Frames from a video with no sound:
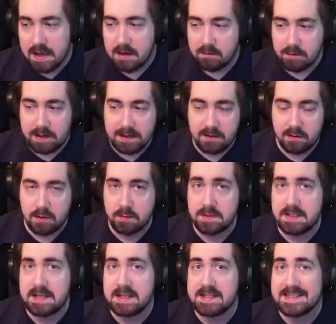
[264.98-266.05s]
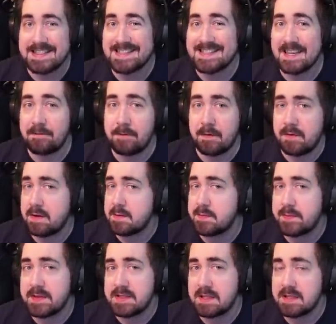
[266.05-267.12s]
Raider obviously gets things like
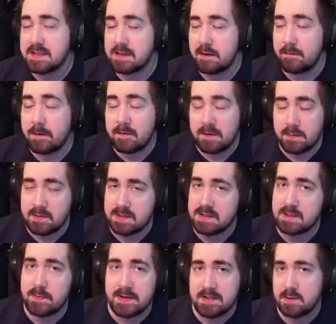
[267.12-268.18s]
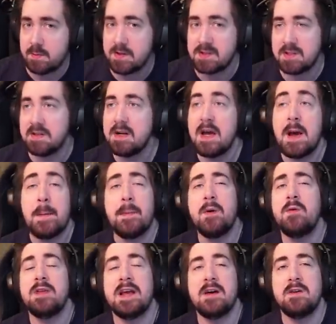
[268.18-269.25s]
50% spell suppression, but
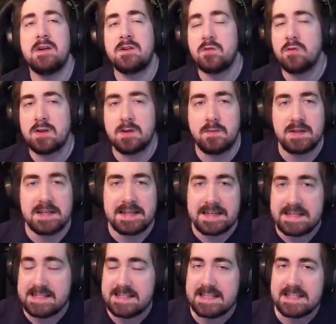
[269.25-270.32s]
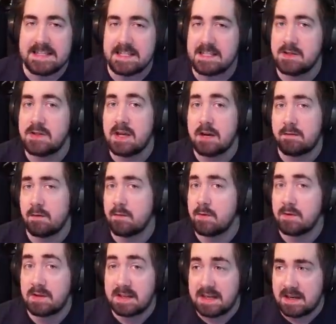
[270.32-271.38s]
with how incredibly easy it is to get from
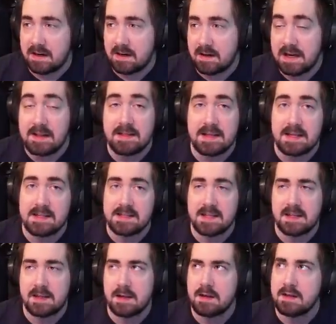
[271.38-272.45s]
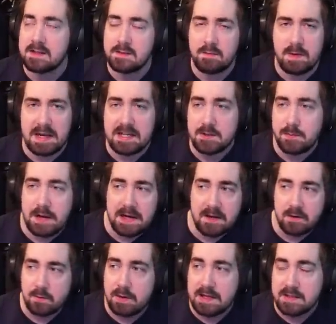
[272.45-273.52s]
both gear and things like the, is it Mage Bane
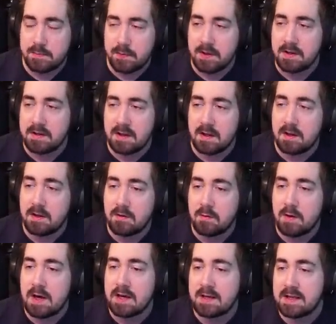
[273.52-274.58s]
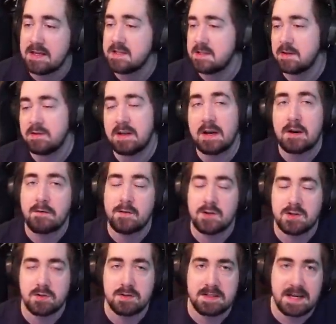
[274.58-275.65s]
or Mage Blood, that new keystone that
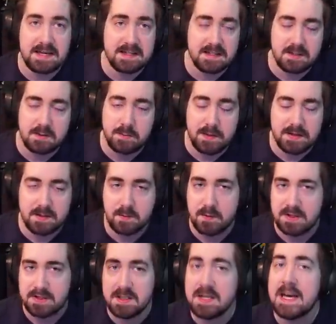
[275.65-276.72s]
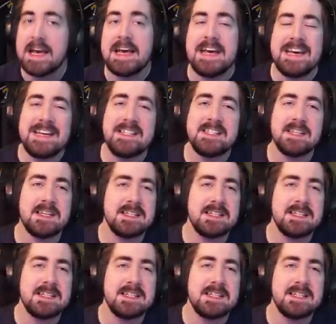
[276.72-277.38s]
converts your dex to spell suppression, it's a